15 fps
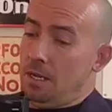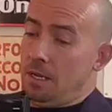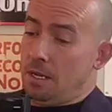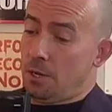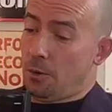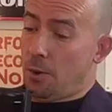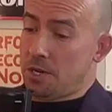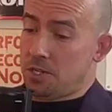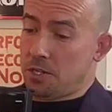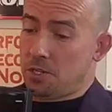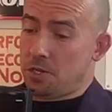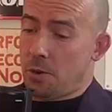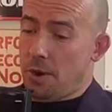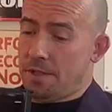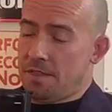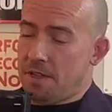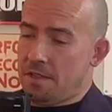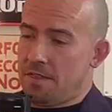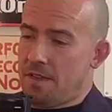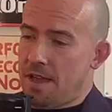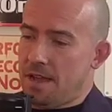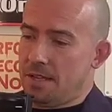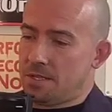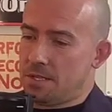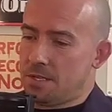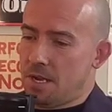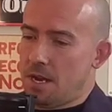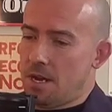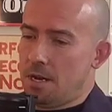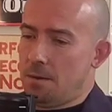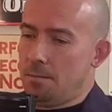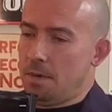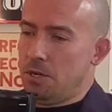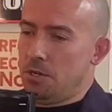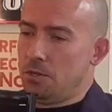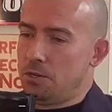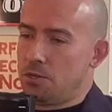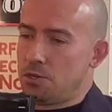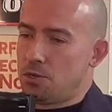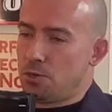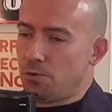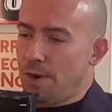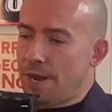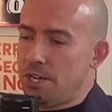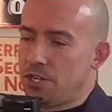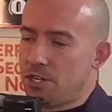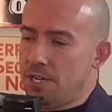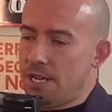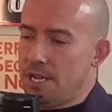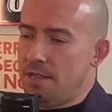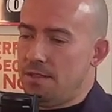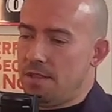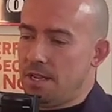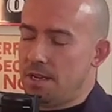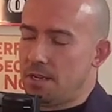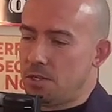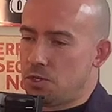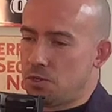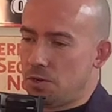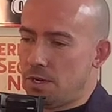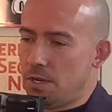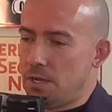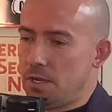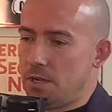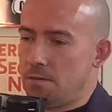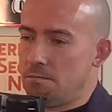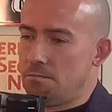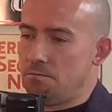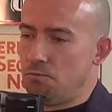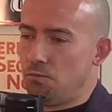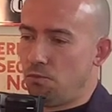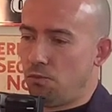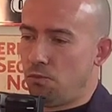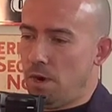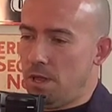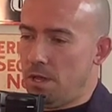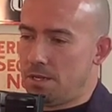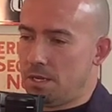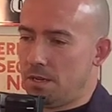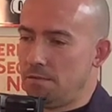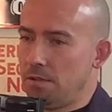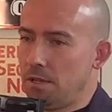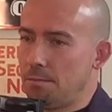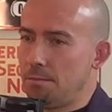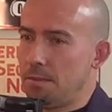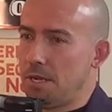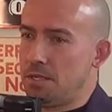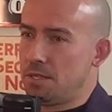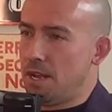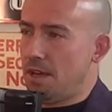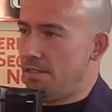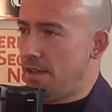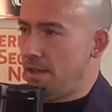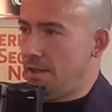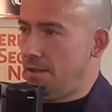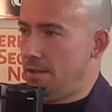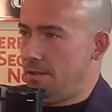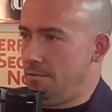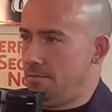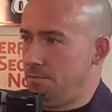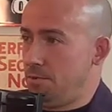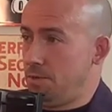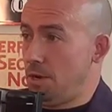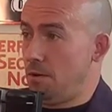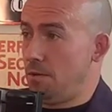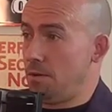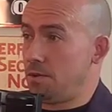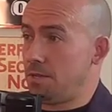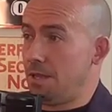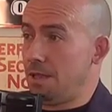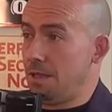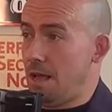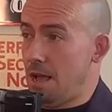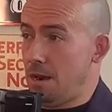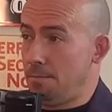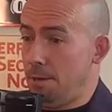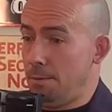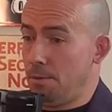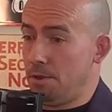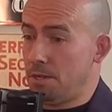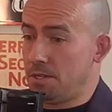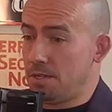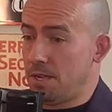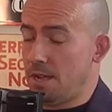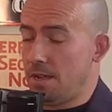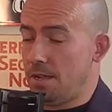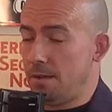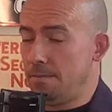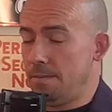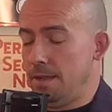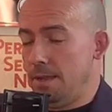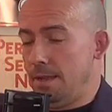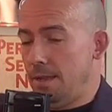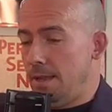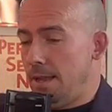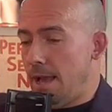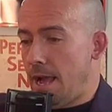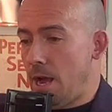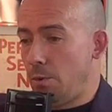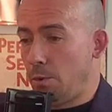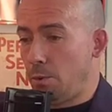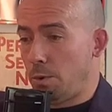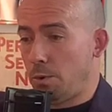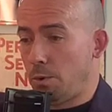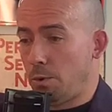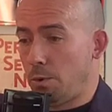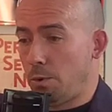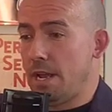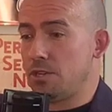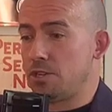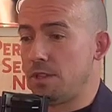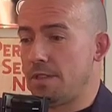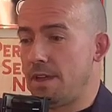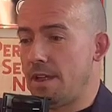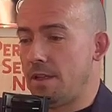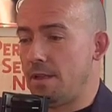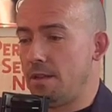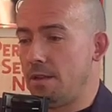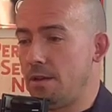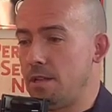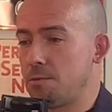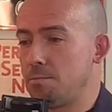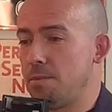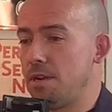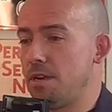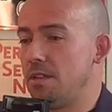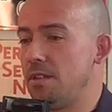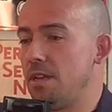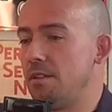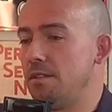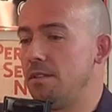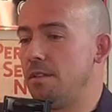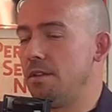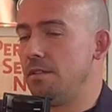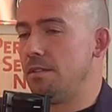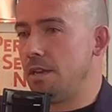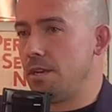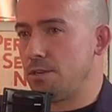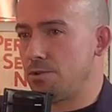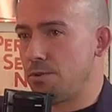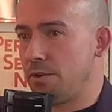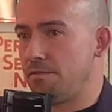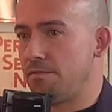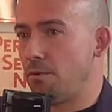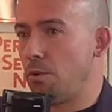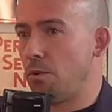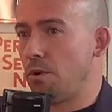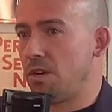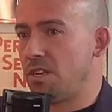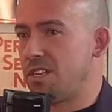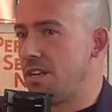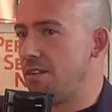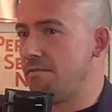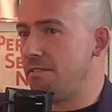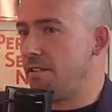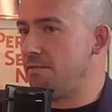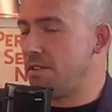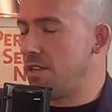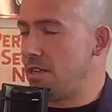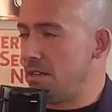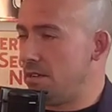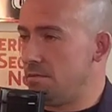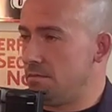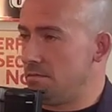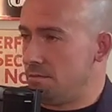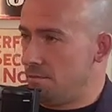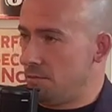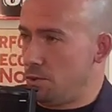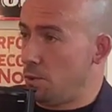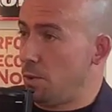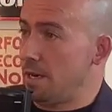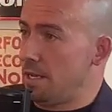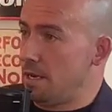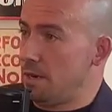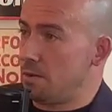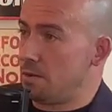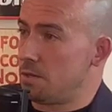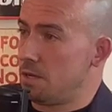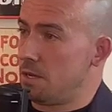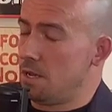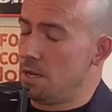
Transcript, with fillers: Good question. So I think that duration in the industry relatively means nothing. So there's a lot of people that say, I want to work with an agent that, you know, that's been in the industry for 10, 15, 20 years.